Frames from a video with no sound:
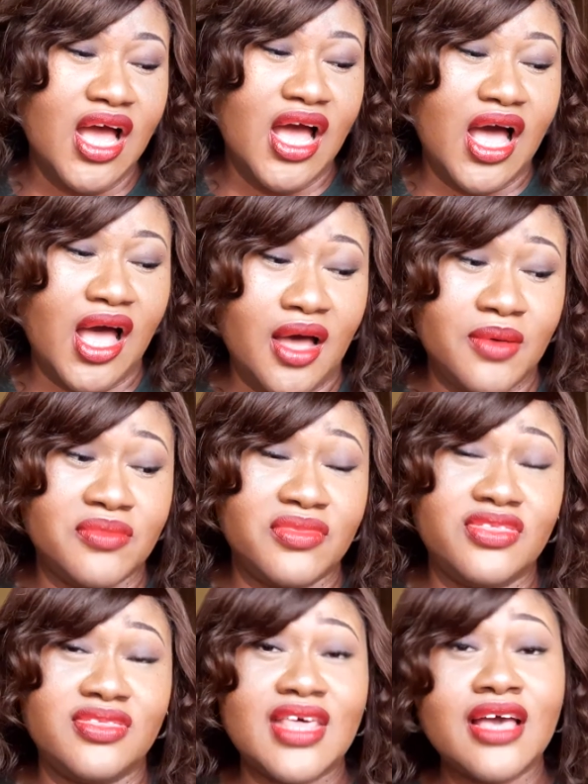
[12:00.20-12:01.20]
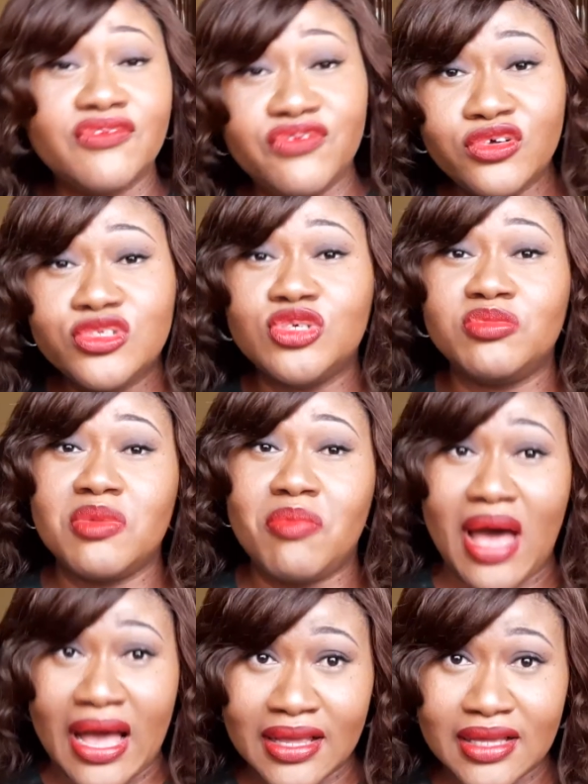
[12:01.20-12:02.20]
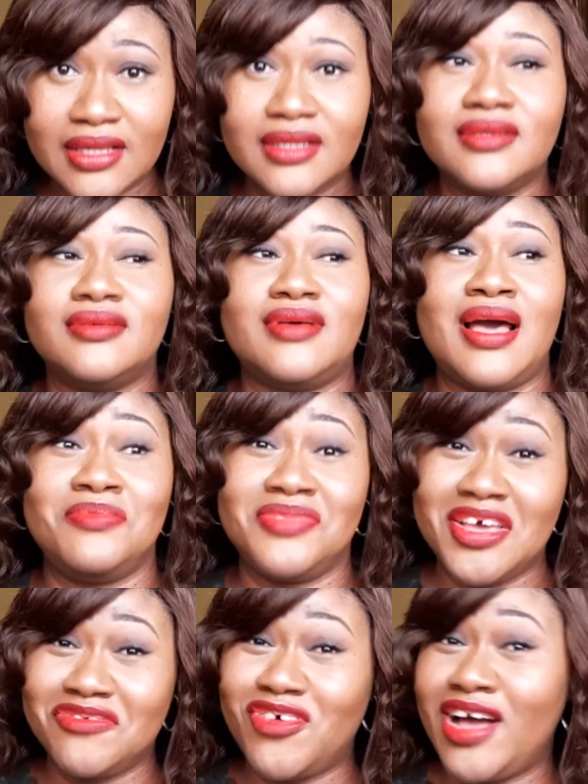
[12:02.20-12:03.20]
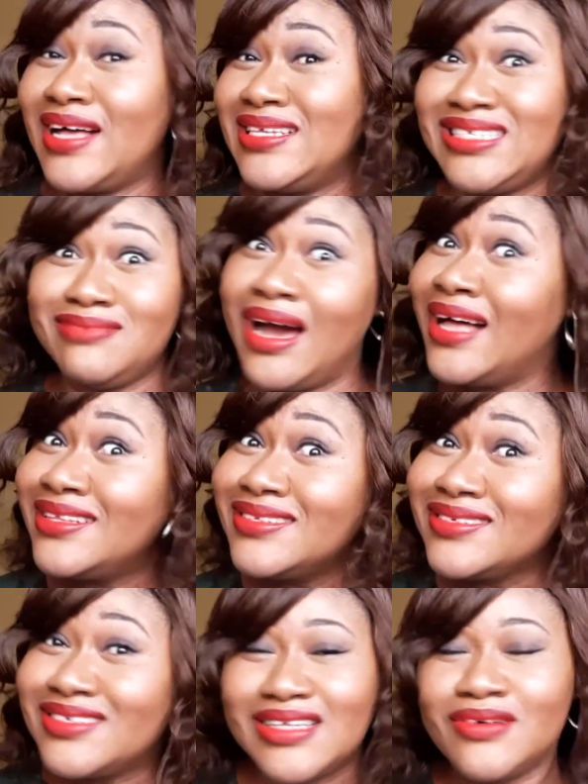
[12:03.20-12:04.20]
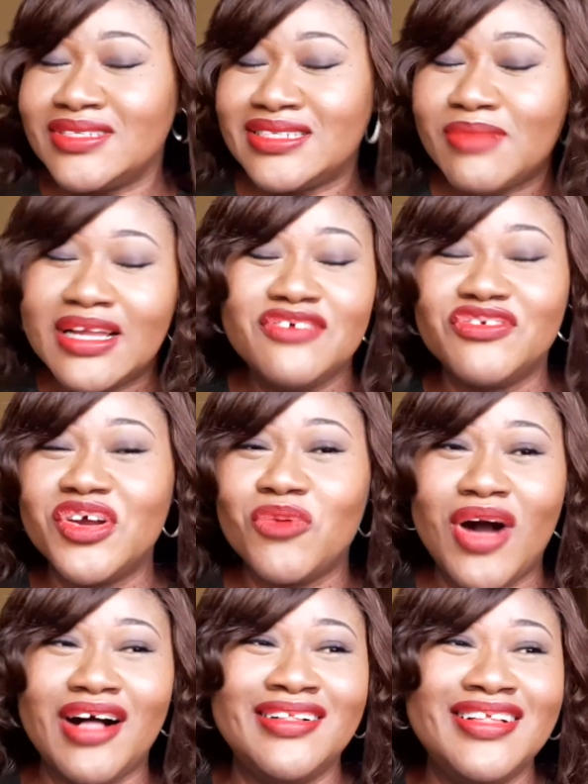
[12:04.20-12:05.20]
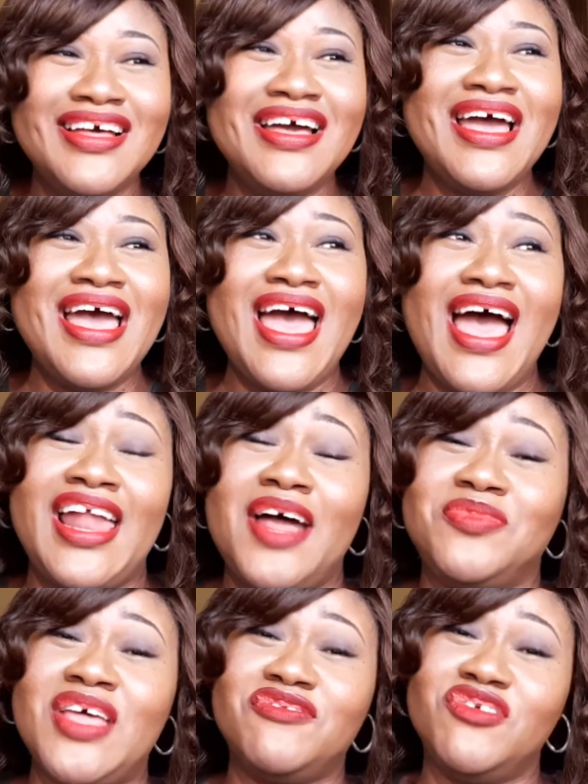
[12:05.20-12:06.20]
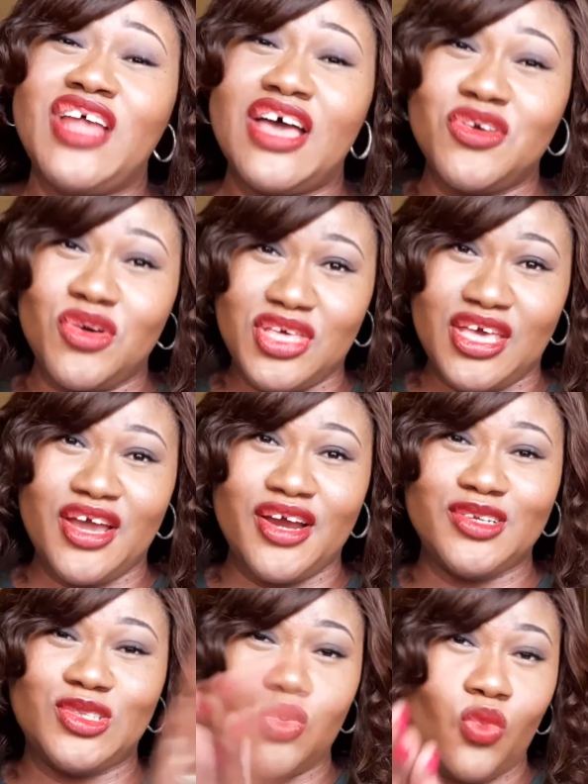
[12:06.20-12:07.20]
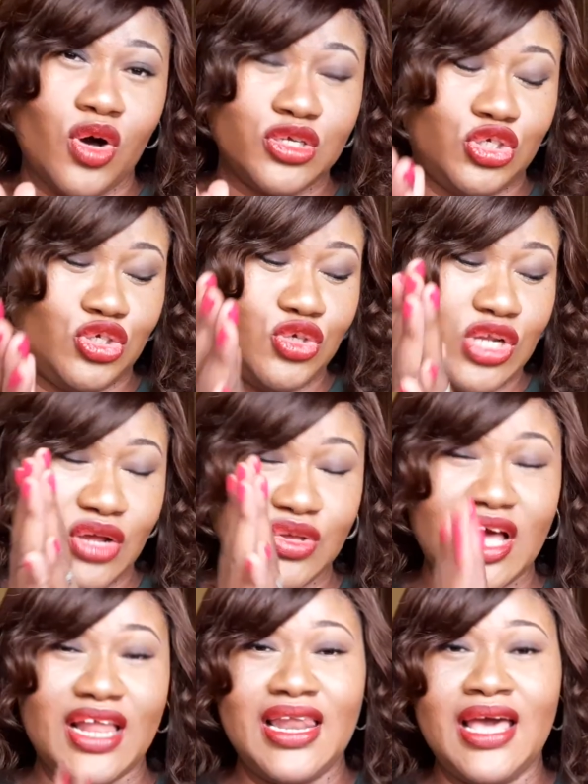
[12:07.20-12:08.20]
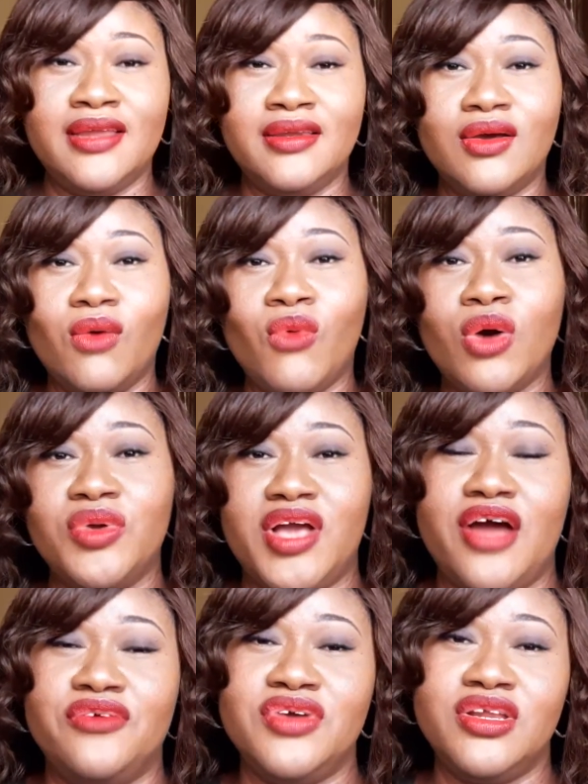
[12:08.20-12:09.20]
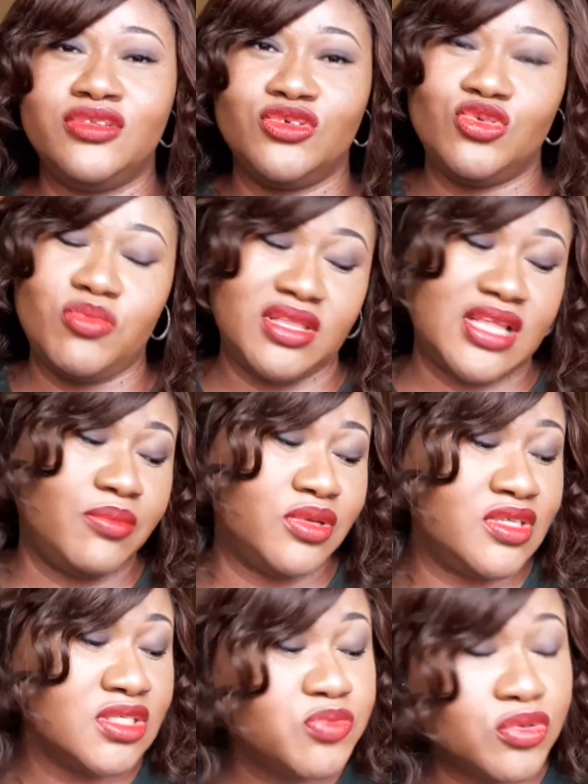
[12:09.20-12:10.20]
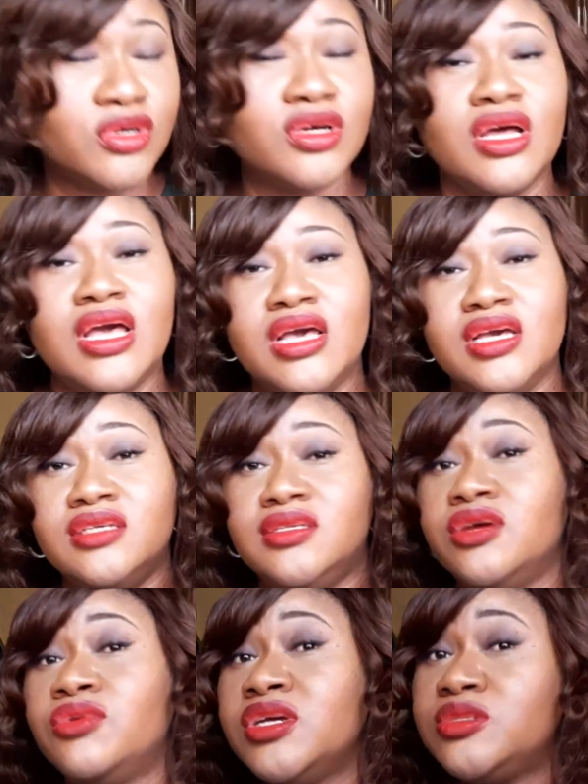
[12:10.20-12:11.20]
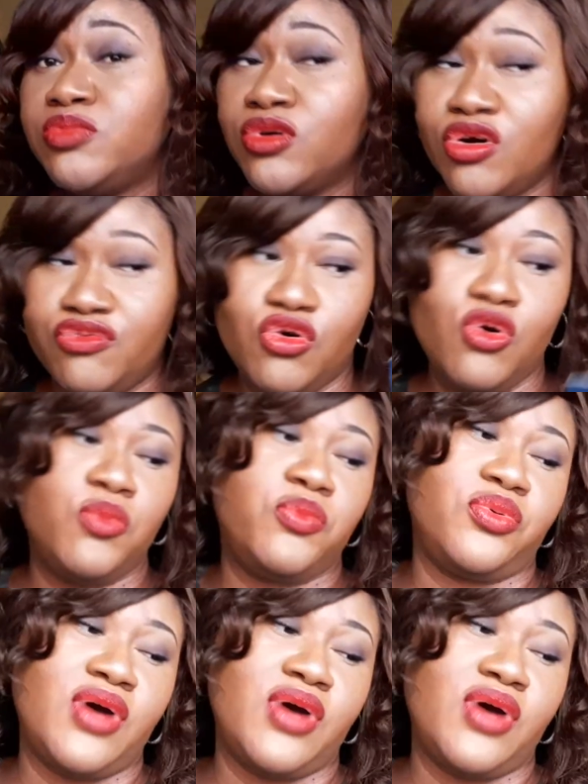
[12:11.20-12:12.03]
I'm thankful to be back. I'm thankful I can smile, because I wasn't smiling for a while. And I'm thankful that you're here to watch so that you can learn what we can read to do better. But this book is a great book of hope.